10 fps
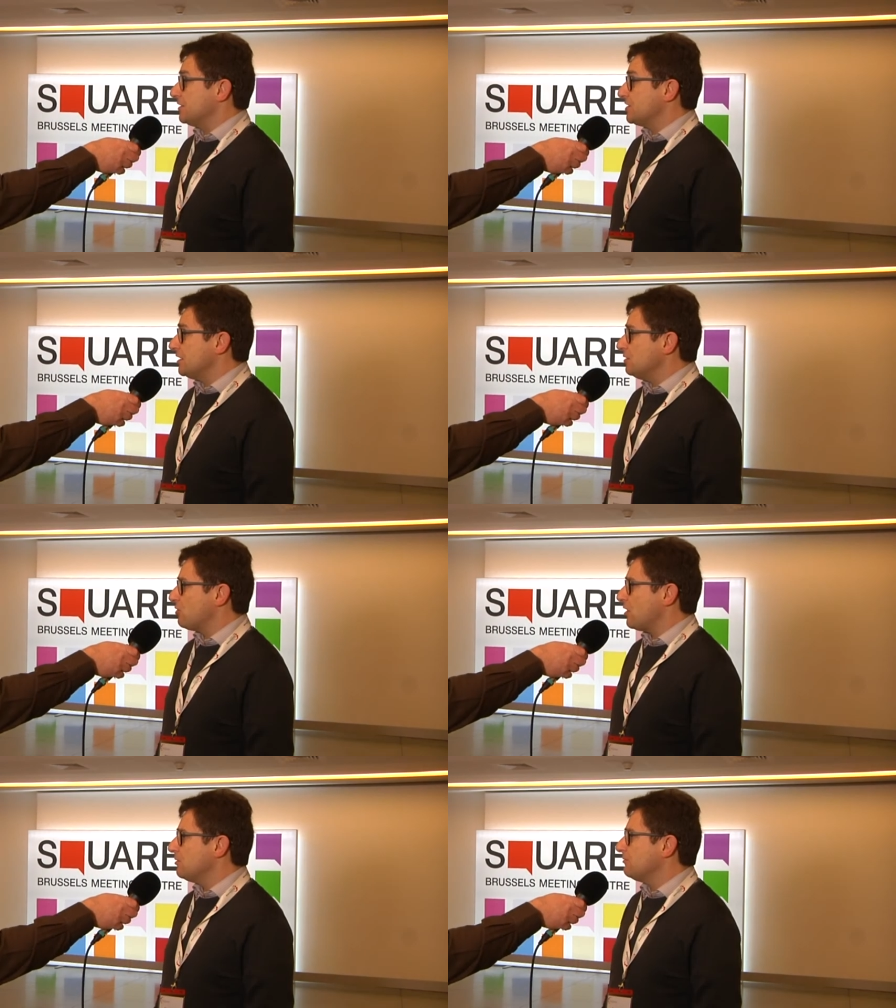There's still a
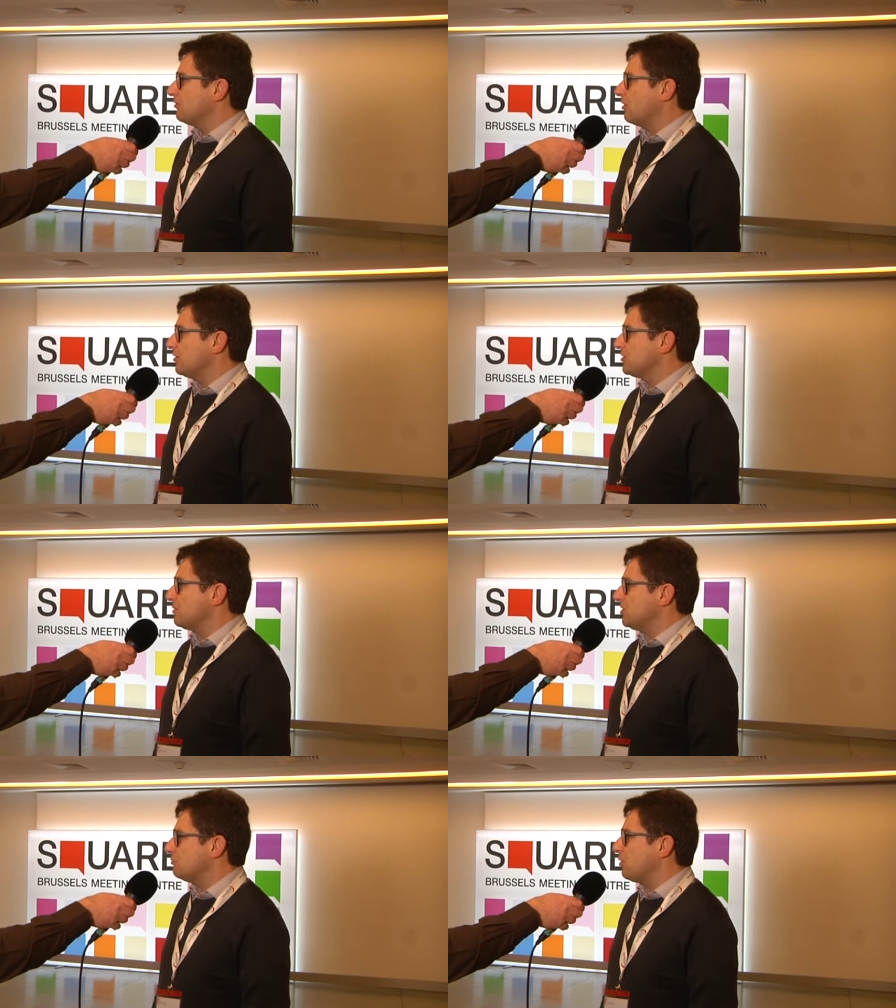problem for other
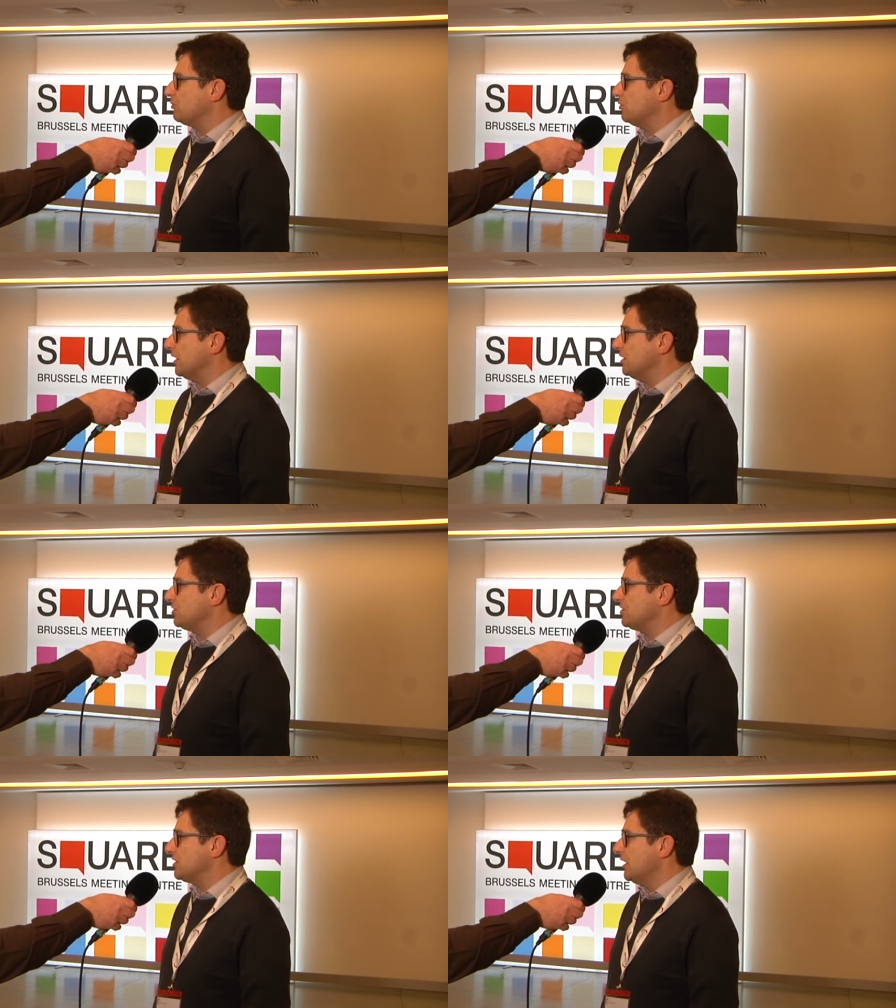special
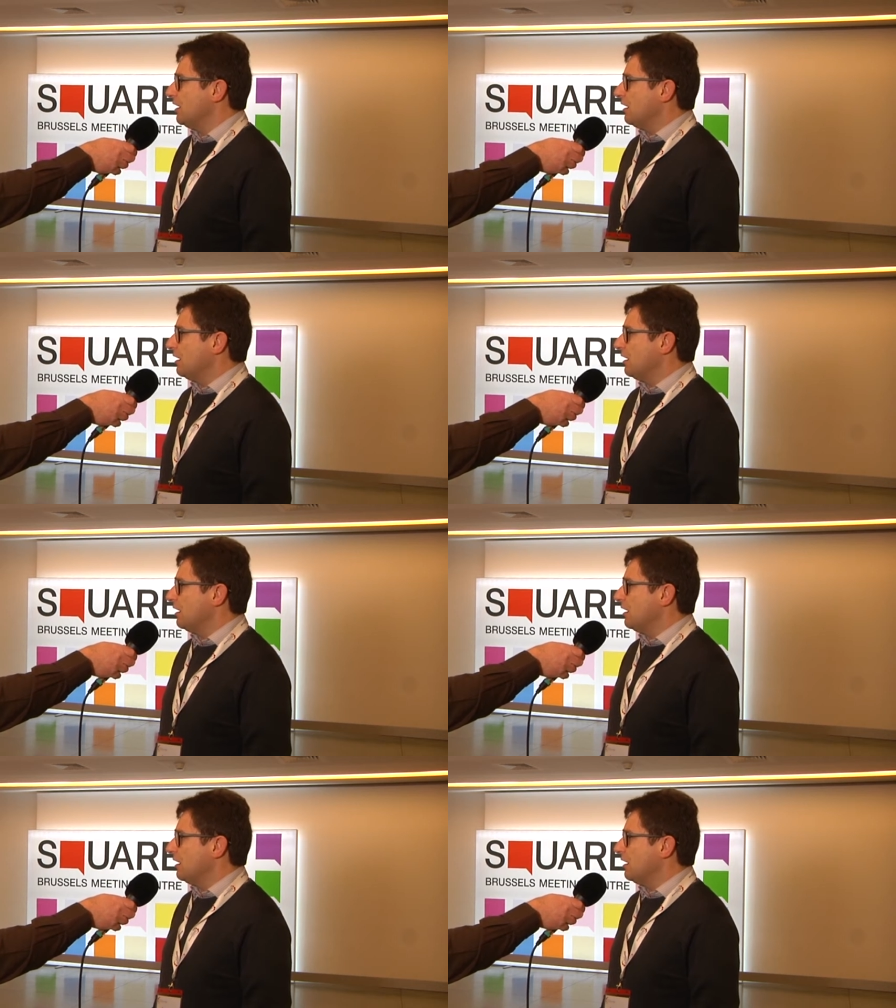populations.